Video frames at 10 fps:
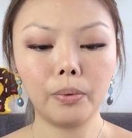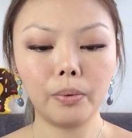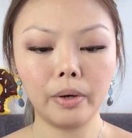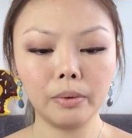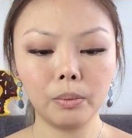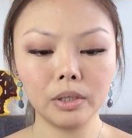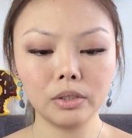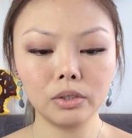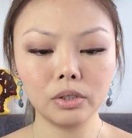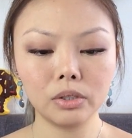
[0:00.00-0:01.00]
And
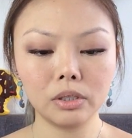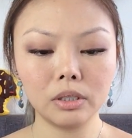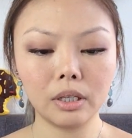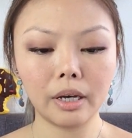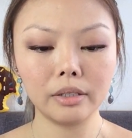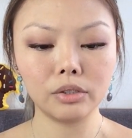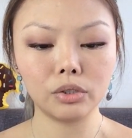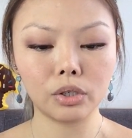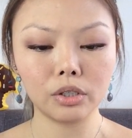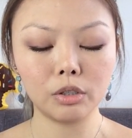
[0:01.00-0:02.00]
once you see that it
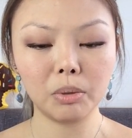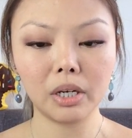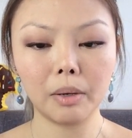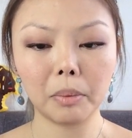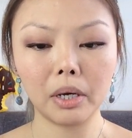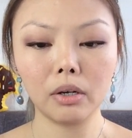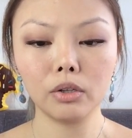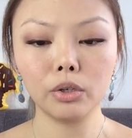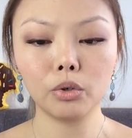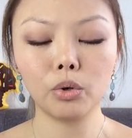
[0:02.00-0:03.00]
starts becoming a
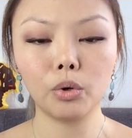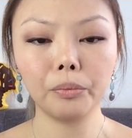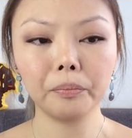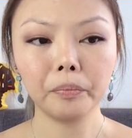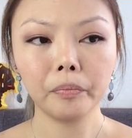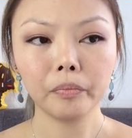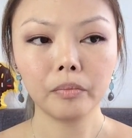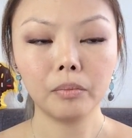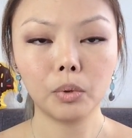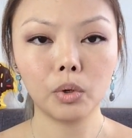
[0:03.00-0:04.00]
little
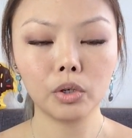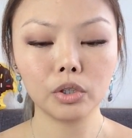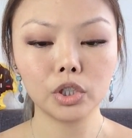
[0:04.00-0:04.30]
more